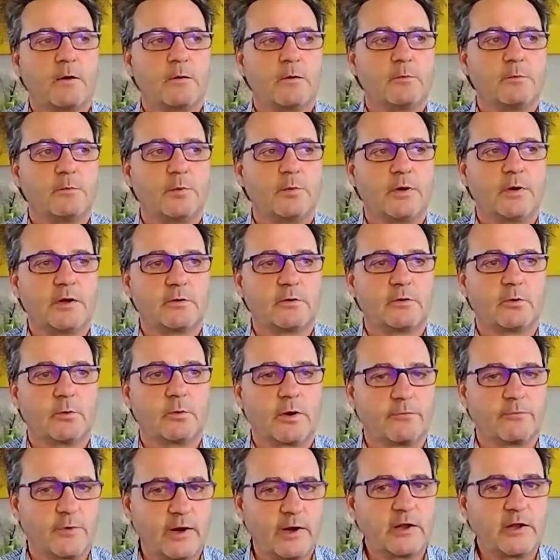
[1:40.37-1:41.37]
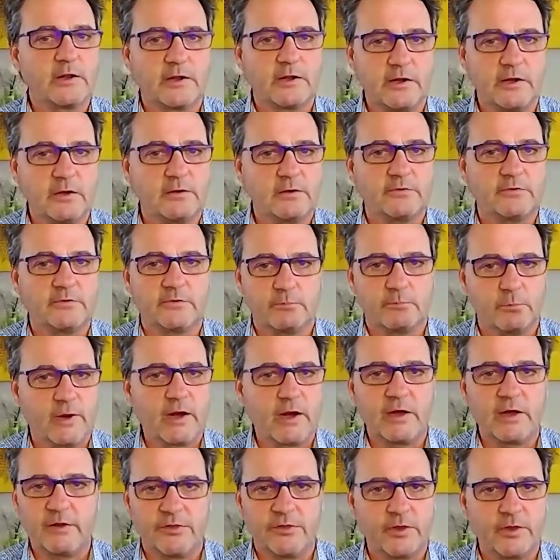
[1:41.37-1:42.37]
But quite frankly,
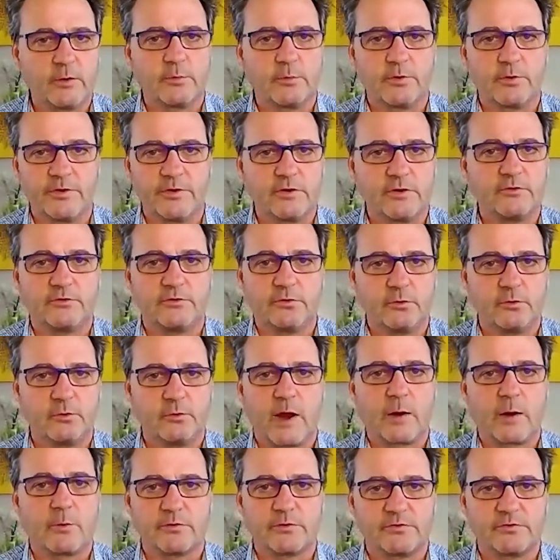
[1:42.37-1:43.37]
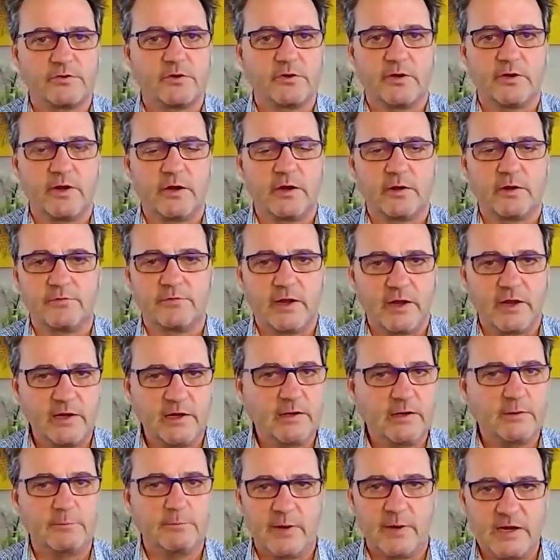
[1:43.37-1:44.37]
anything within 2 hours today of
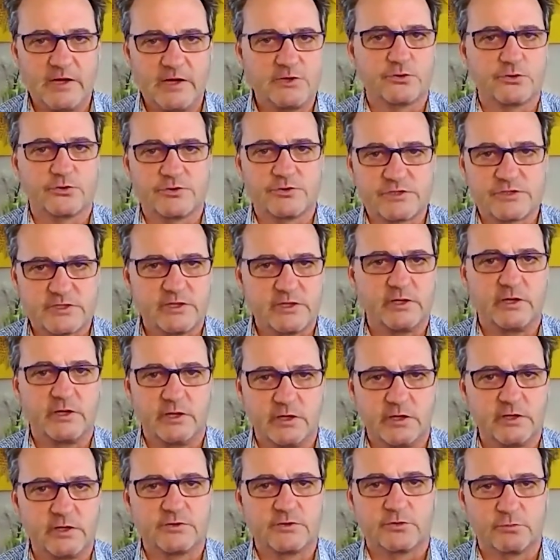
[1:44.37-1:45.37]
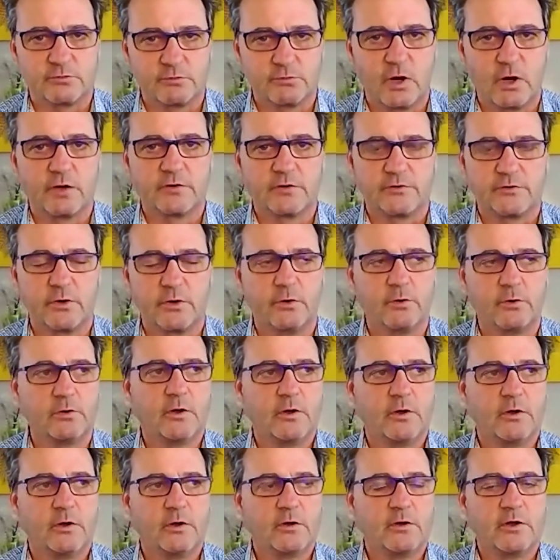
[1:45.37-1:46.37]
any major city in Toronto
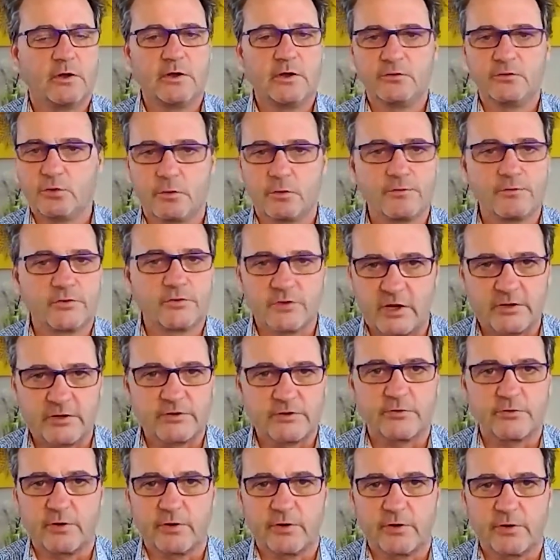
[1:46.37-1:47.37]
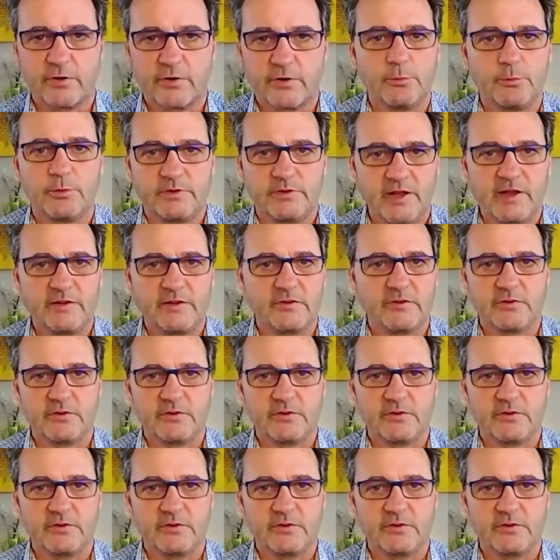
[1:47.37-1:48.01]
is oversaturated with dentists.